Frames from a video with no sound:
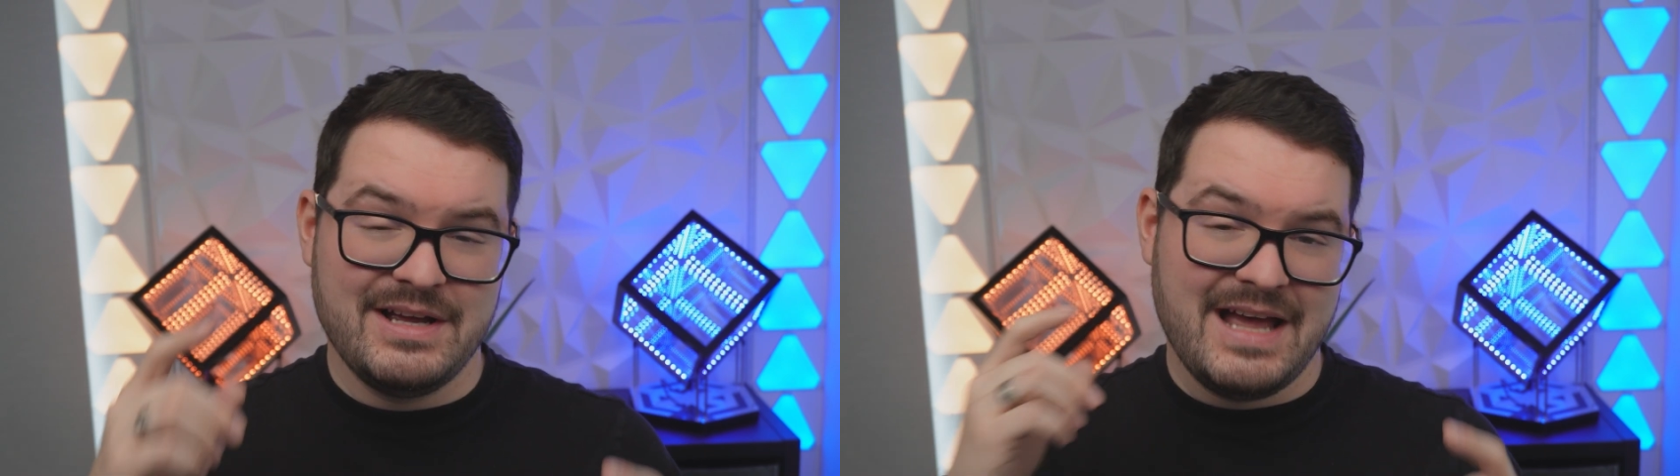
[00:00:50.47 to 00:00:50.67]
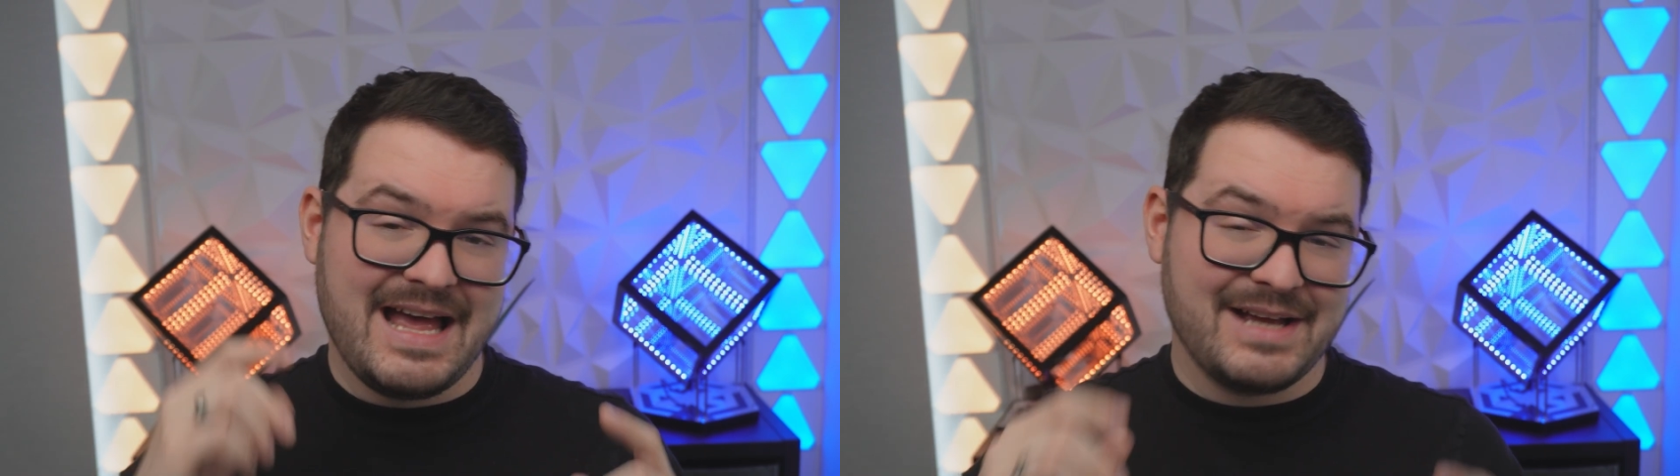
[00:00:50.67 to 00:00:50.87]

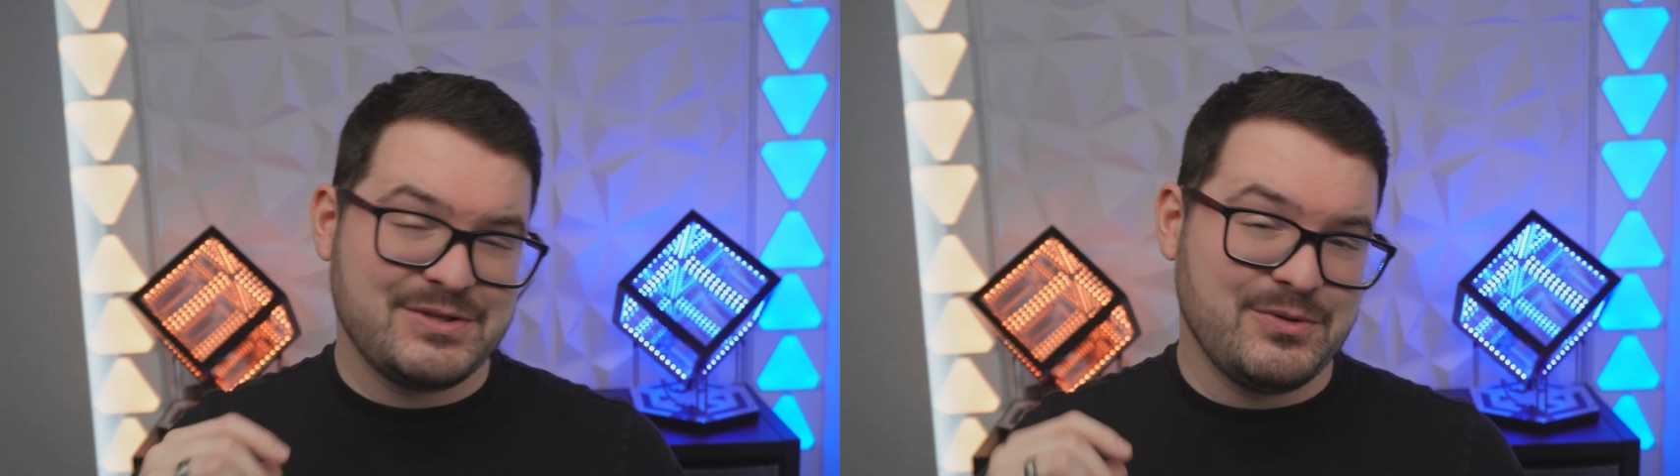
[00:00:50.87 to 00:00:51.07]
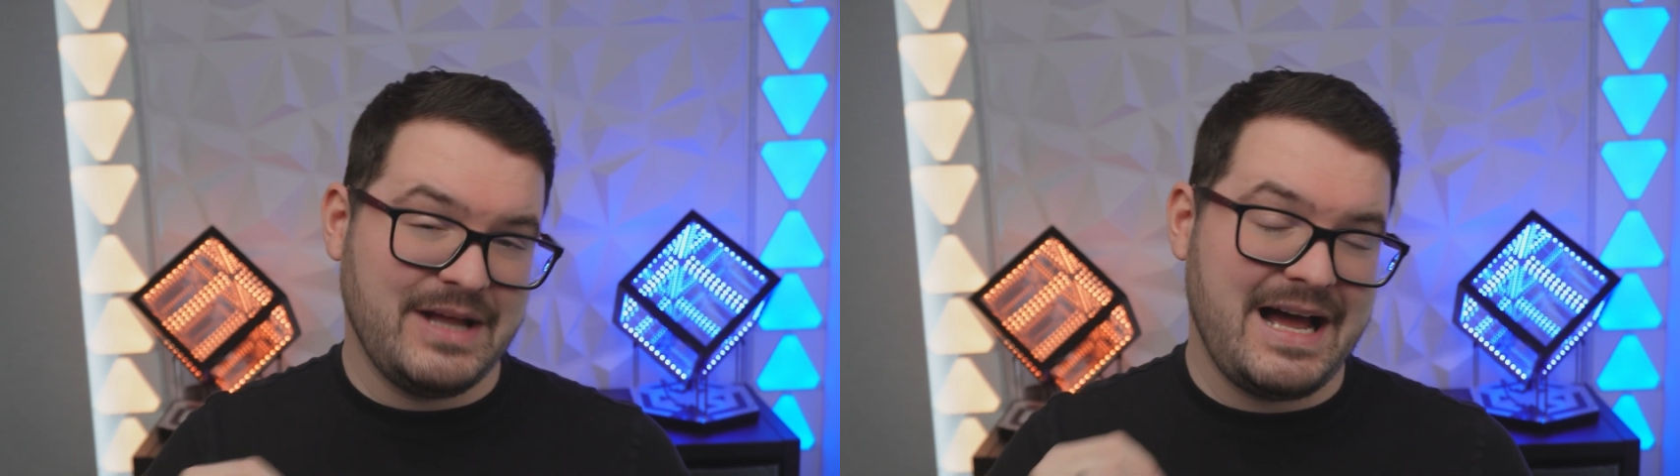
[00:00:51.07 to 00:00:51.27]

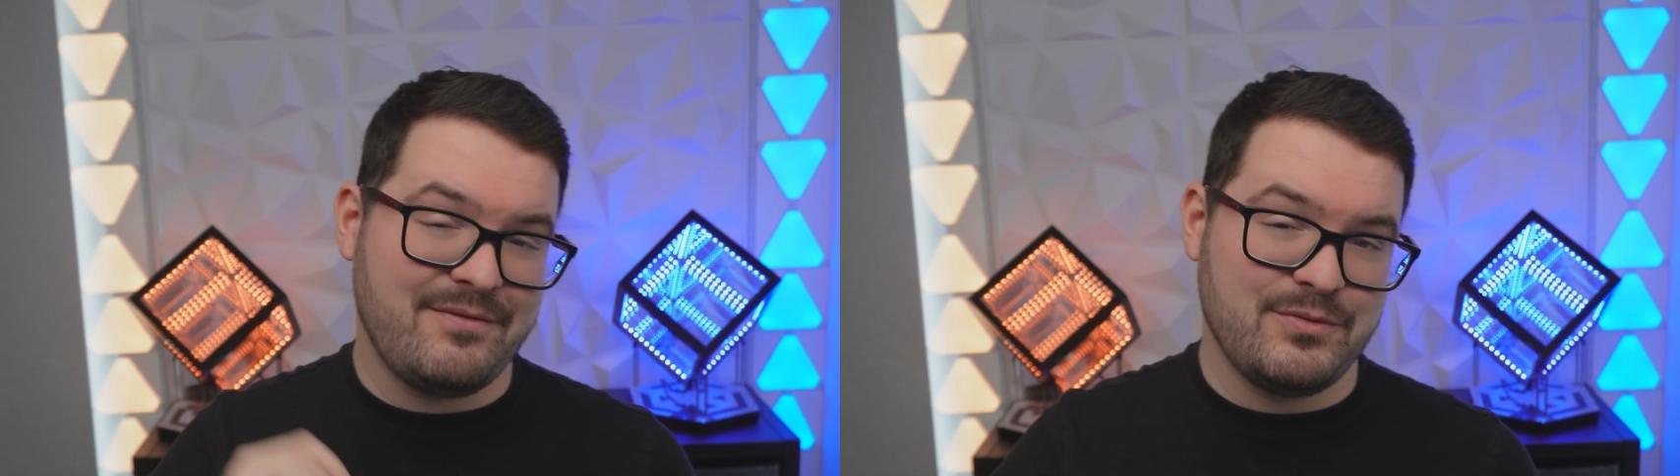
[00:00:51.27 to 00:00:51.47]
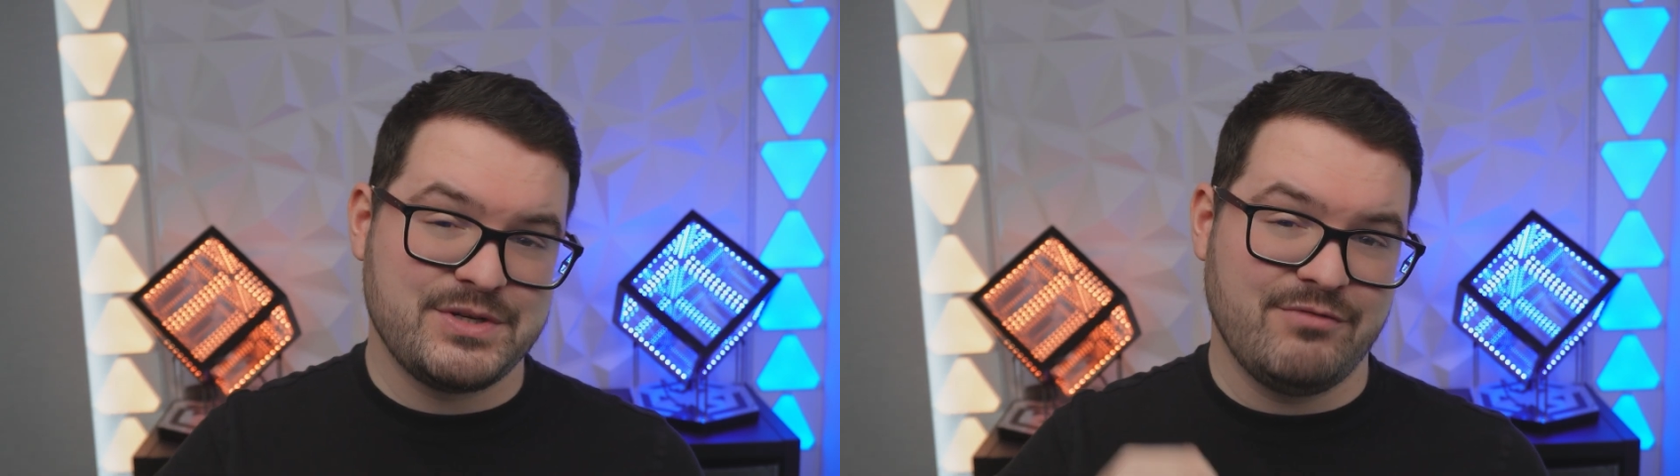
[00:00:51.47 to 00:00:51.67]
Xtool have
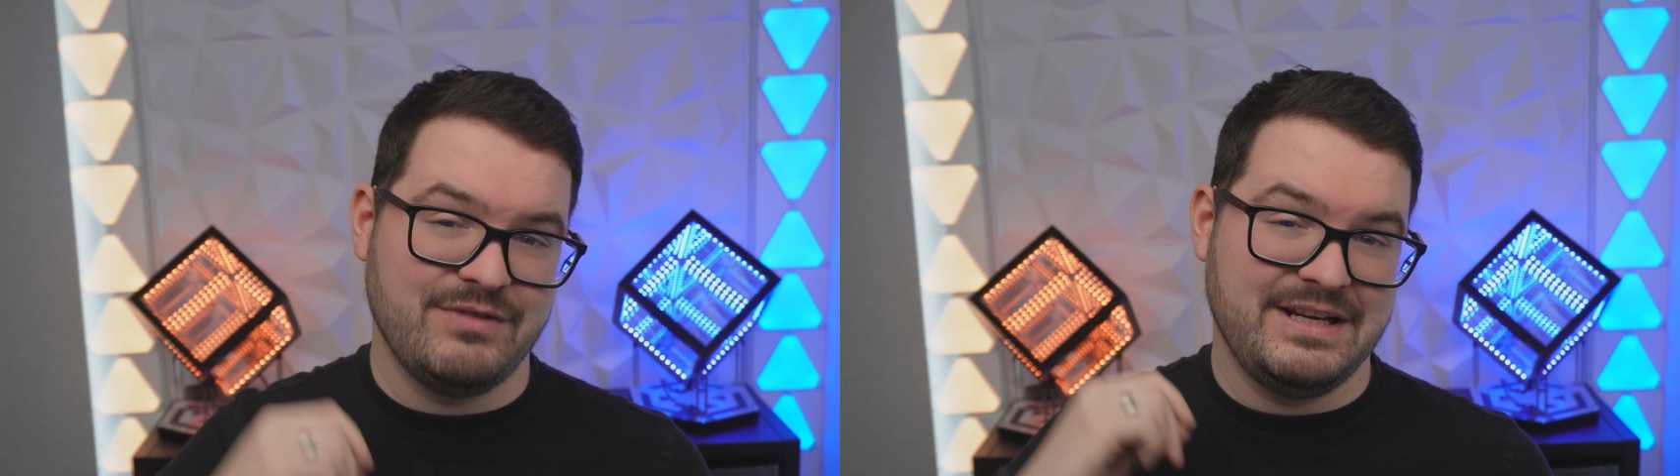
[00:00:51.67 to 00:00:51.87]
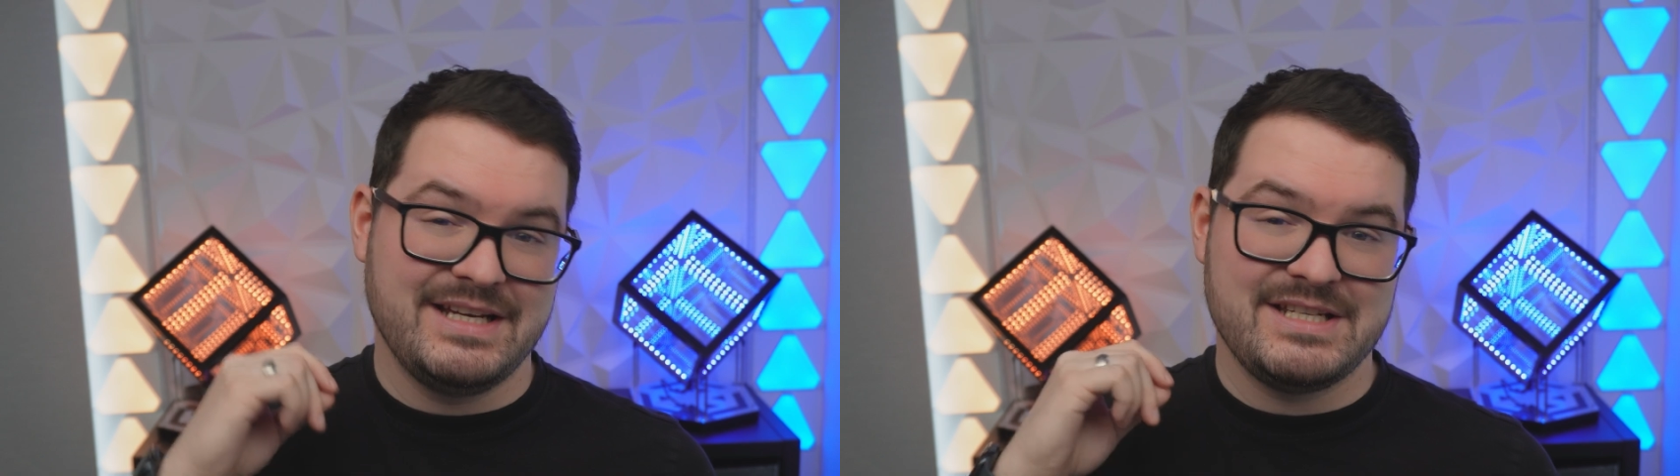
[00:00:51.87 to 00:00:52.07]
also
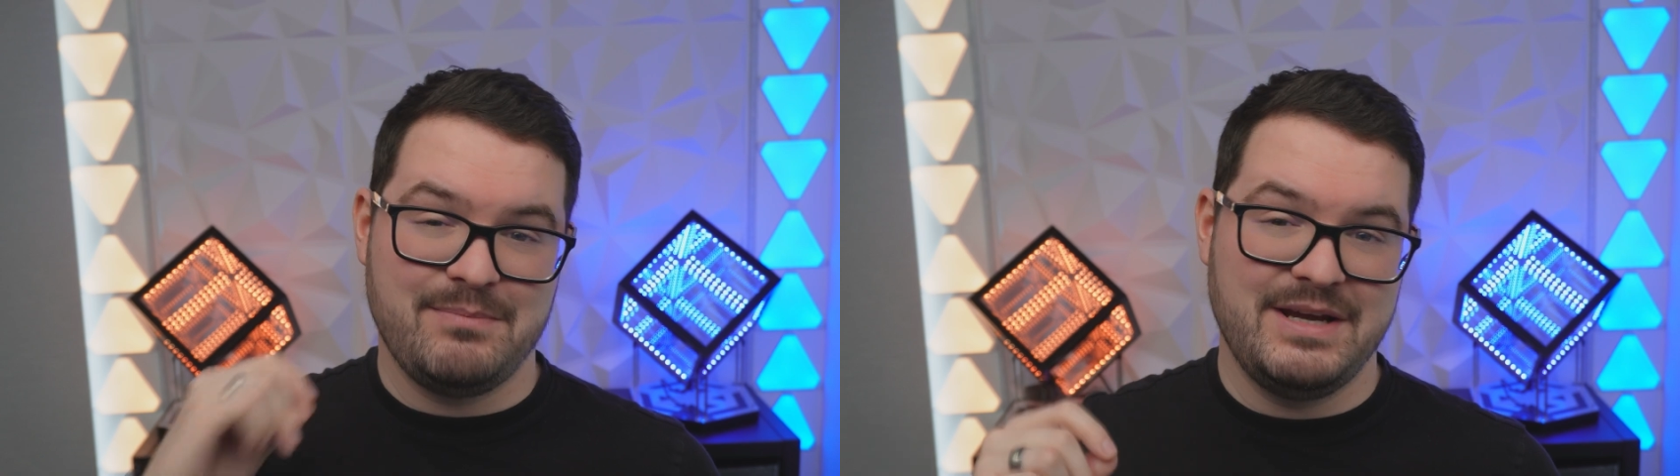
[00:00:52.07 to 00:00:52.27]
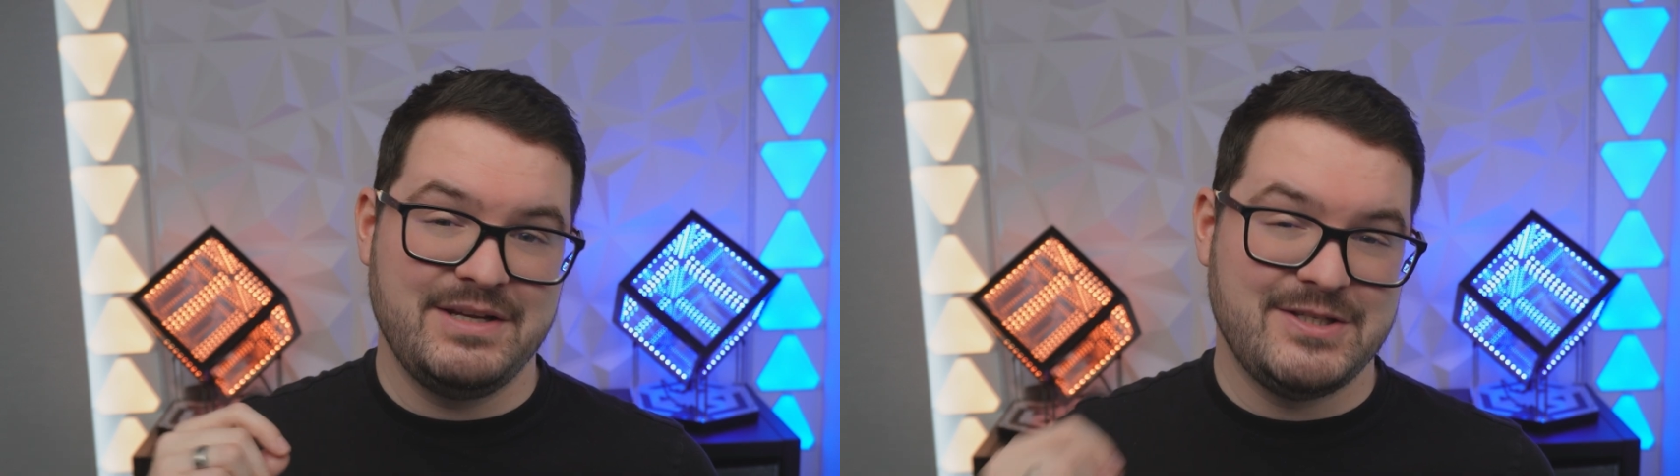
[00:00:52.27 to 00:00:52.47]
released the
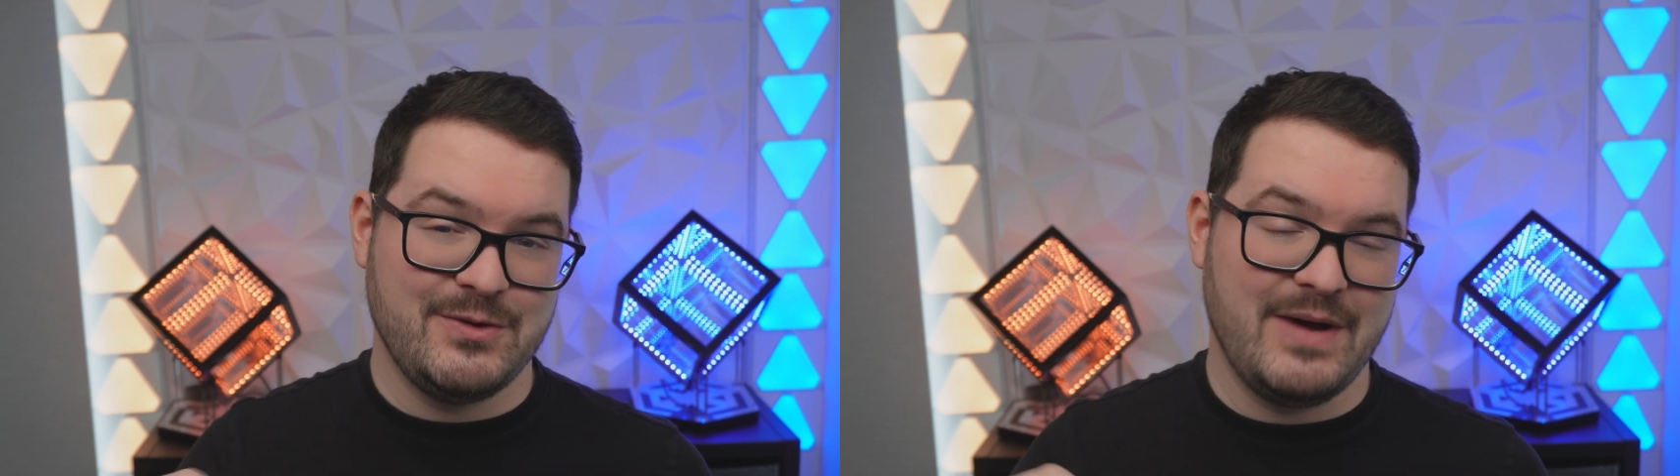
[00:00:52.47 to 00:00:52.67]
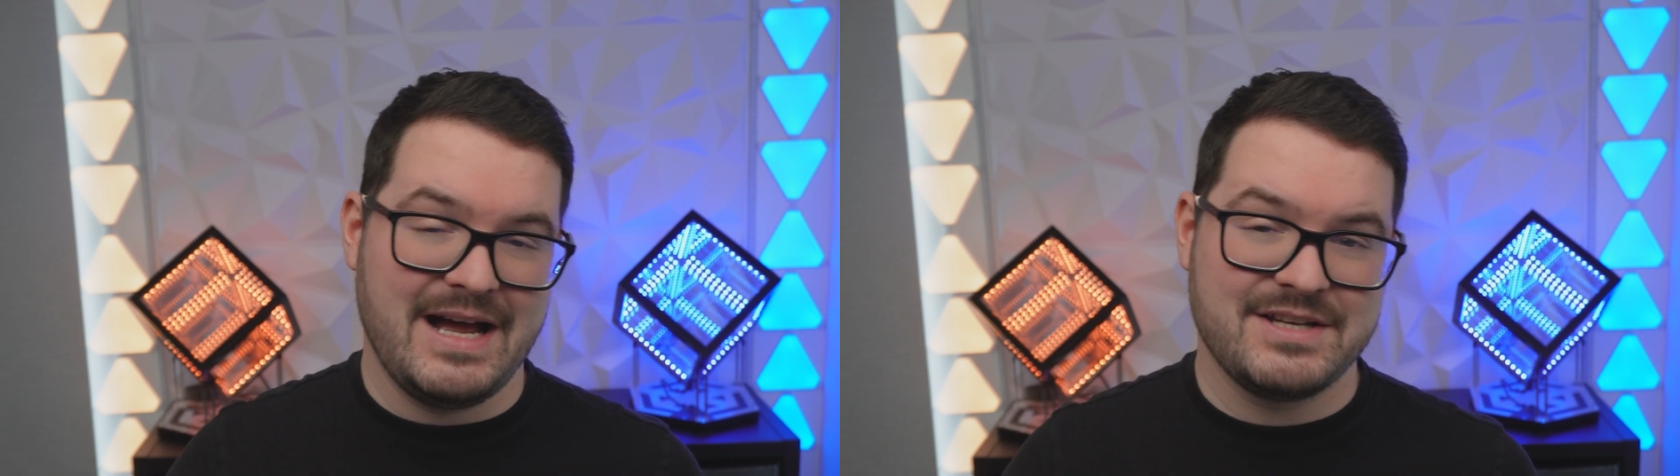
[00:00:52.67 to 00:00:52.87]

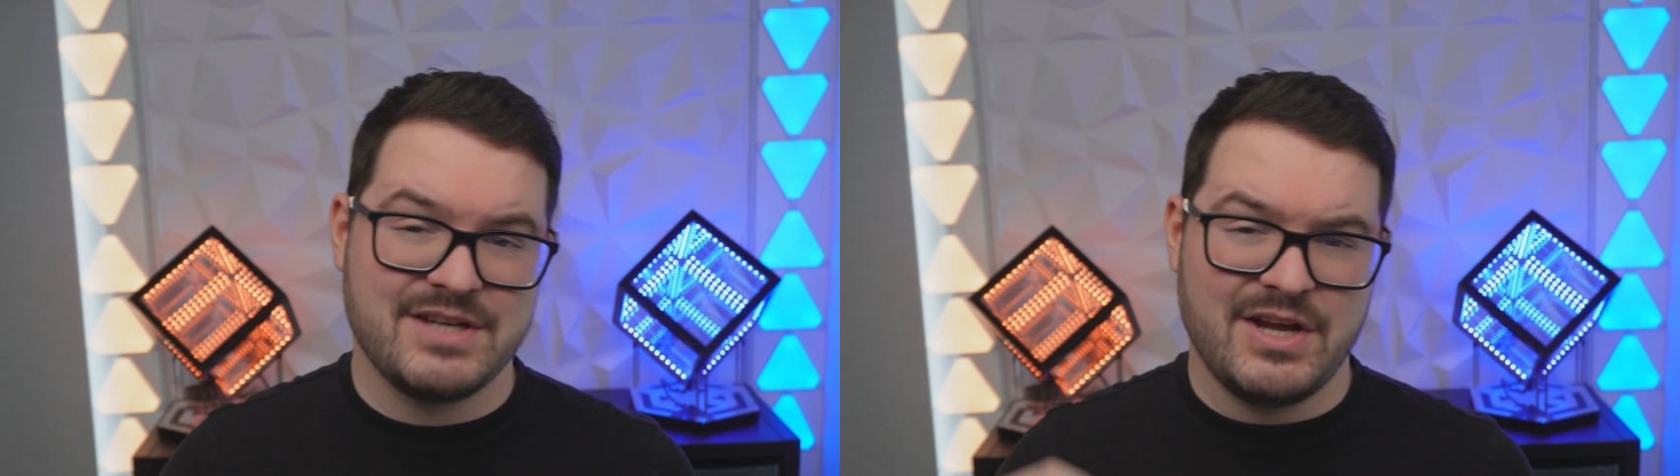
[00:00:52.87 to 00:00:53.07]
P2S,